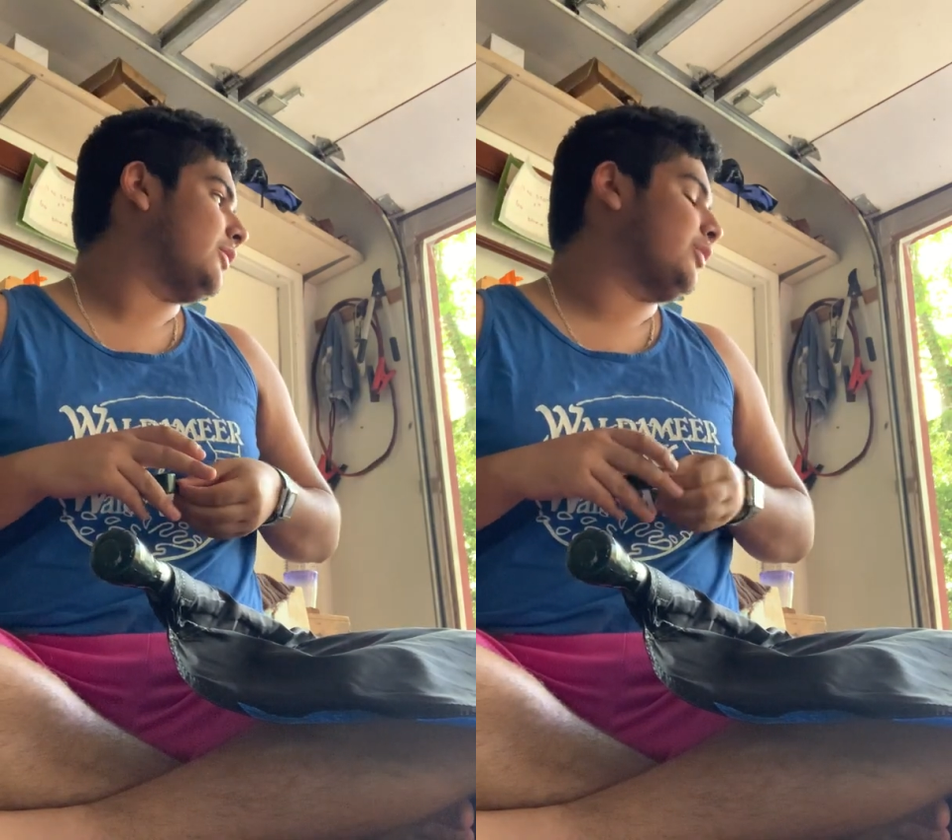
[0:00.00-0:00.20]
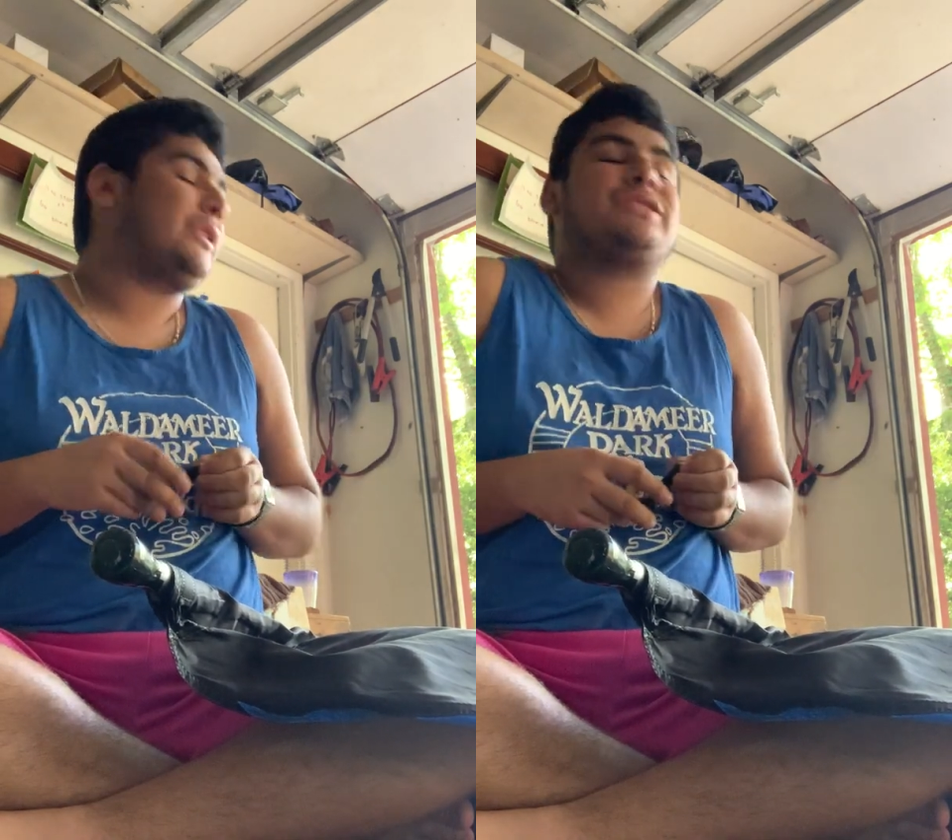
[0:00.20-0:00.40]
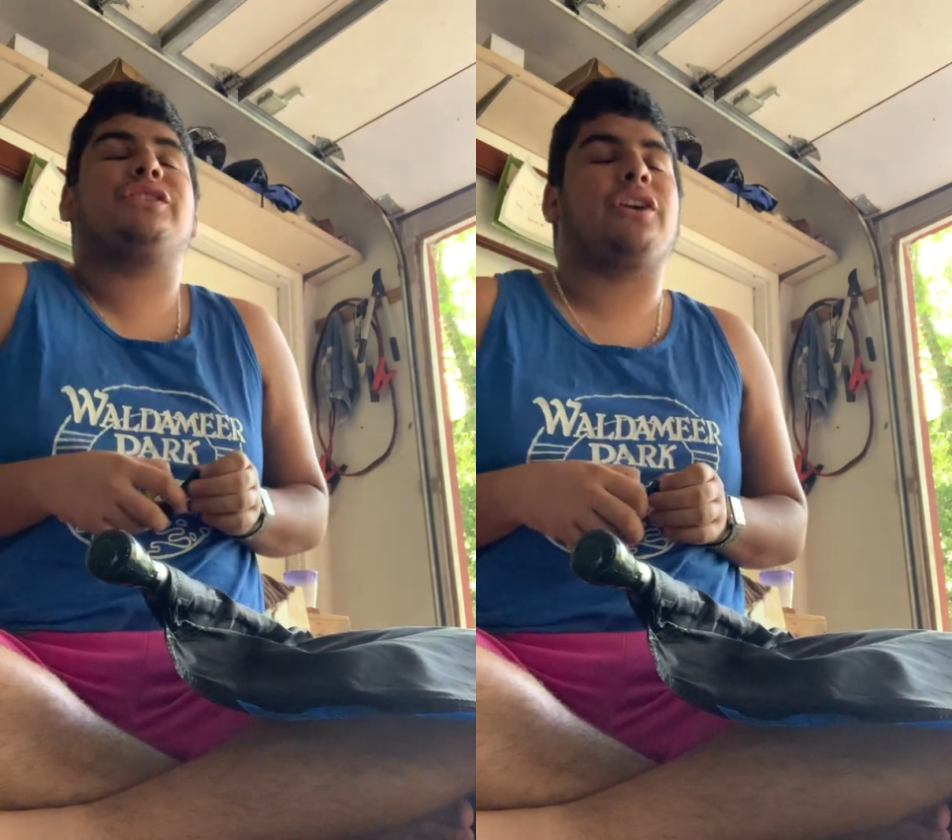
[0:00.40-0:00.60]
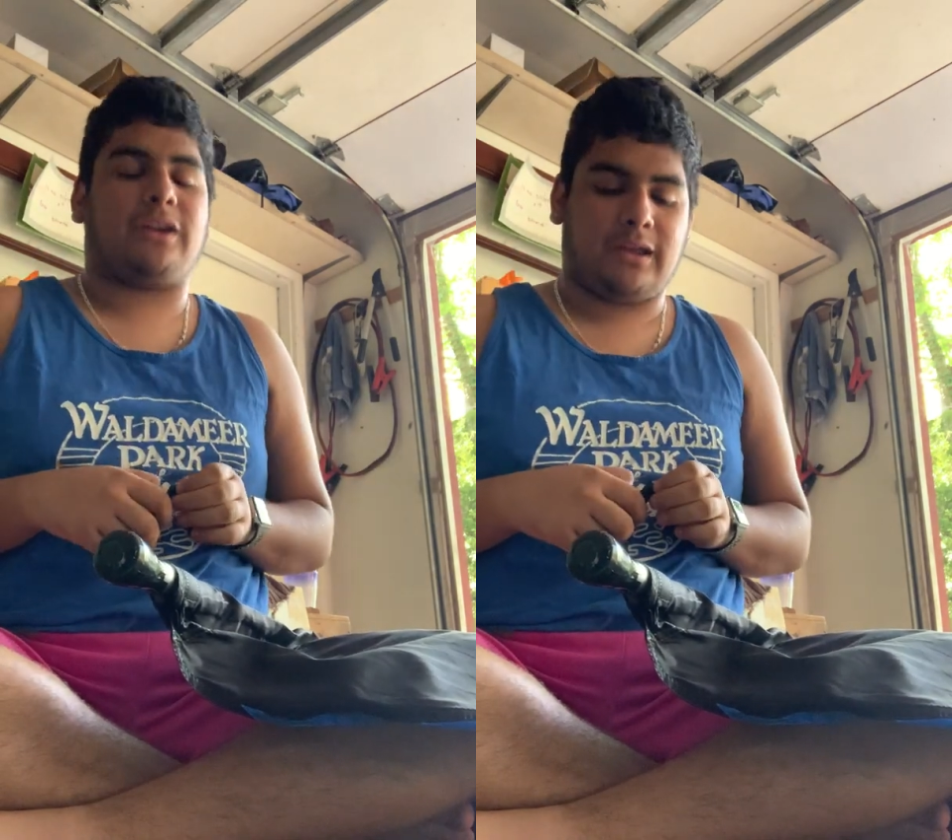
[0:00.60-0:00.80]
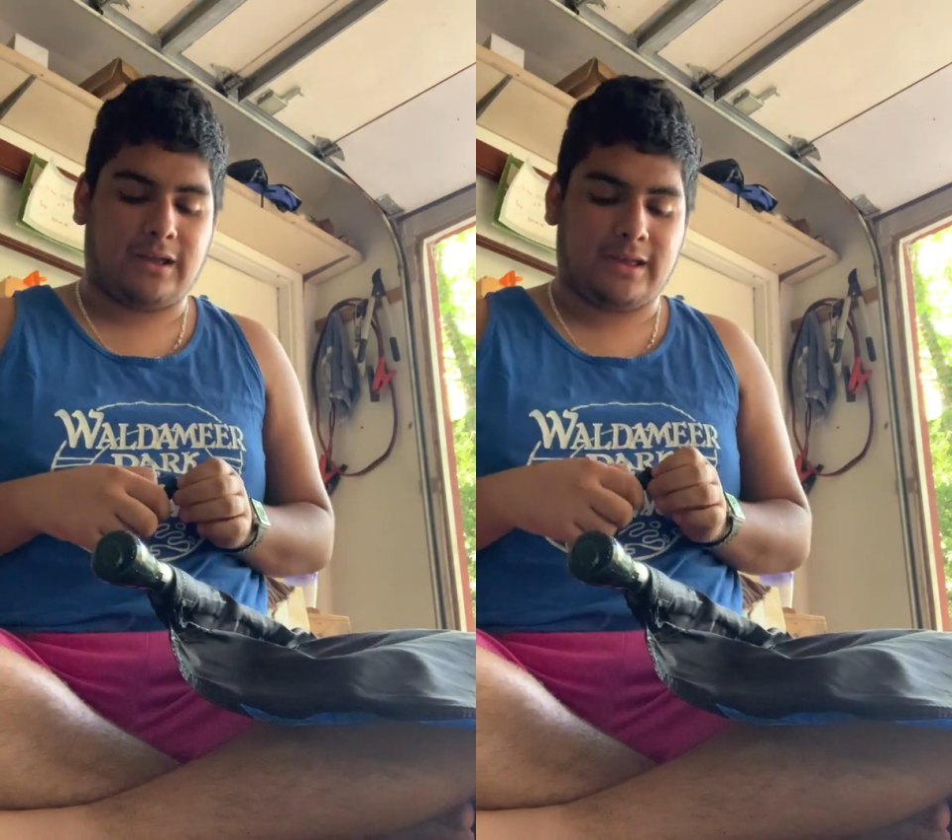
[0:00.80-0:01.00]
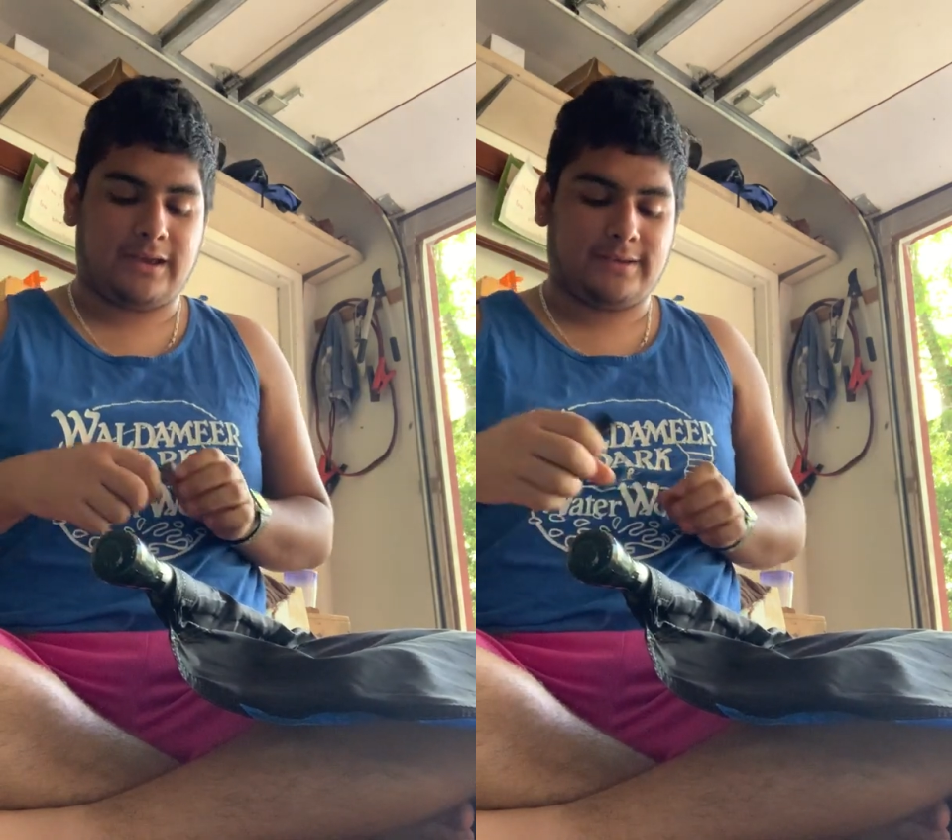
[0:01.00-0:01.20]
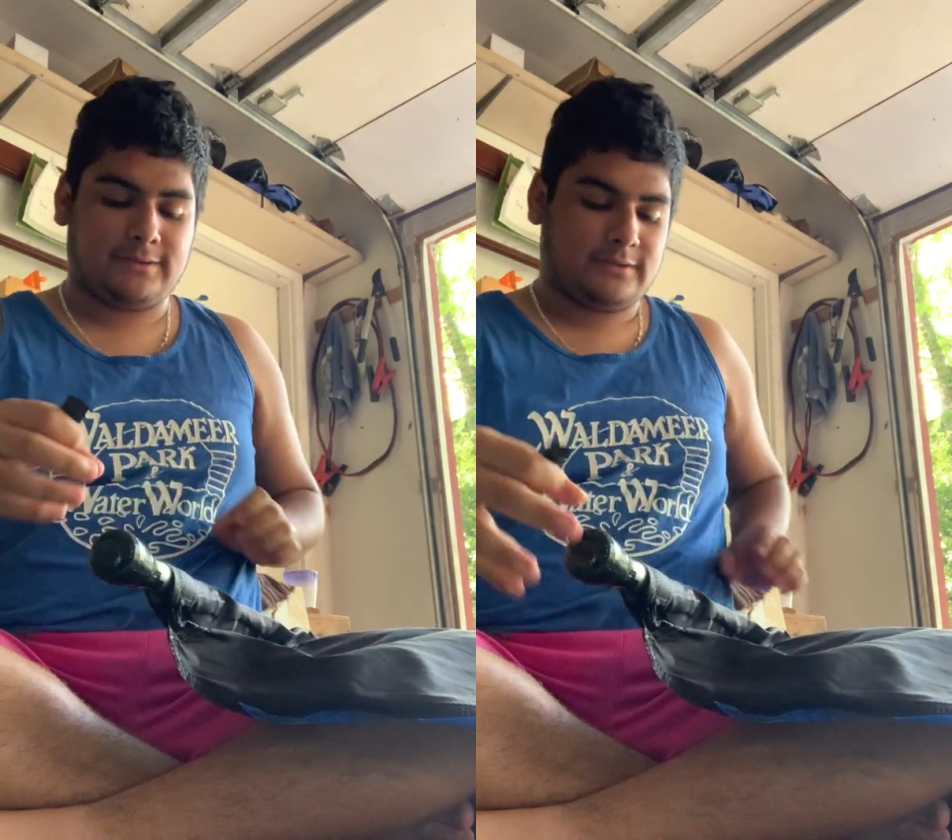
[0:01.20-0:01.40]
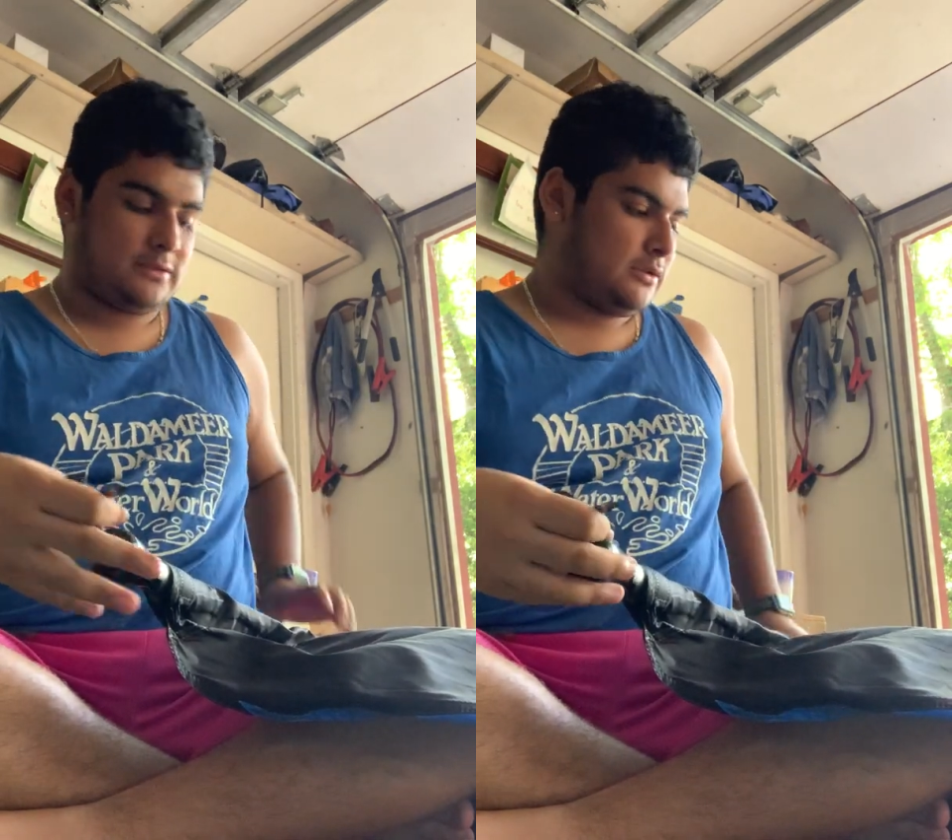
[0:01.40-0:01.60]
resecuring, I
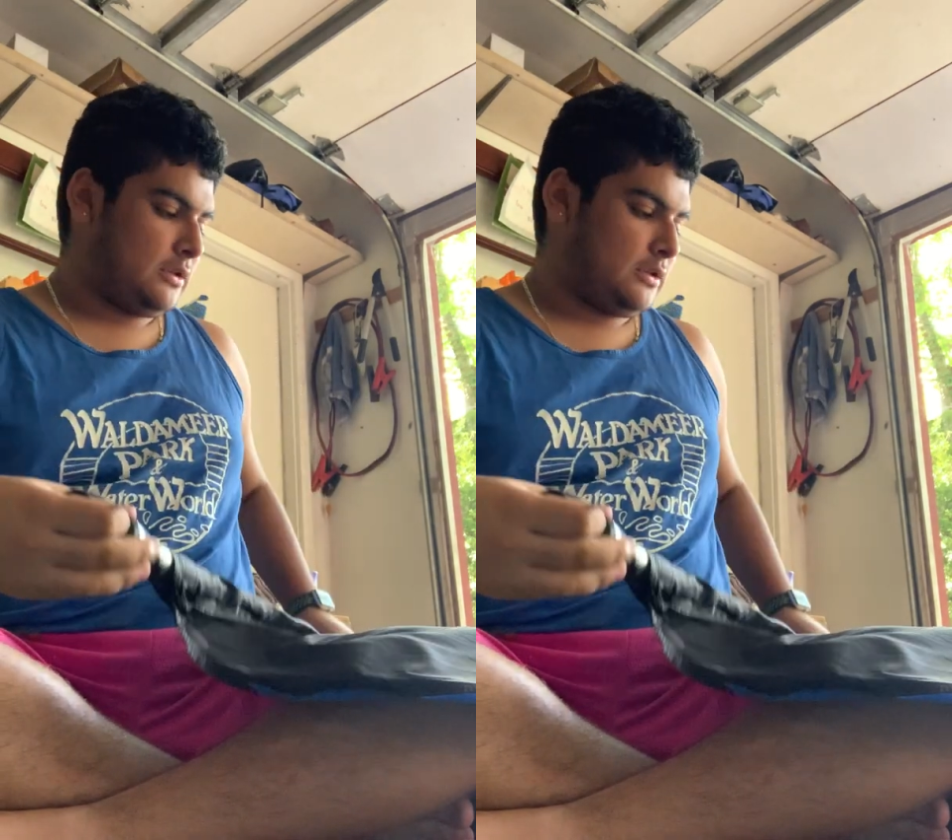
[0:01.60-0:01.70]
guess.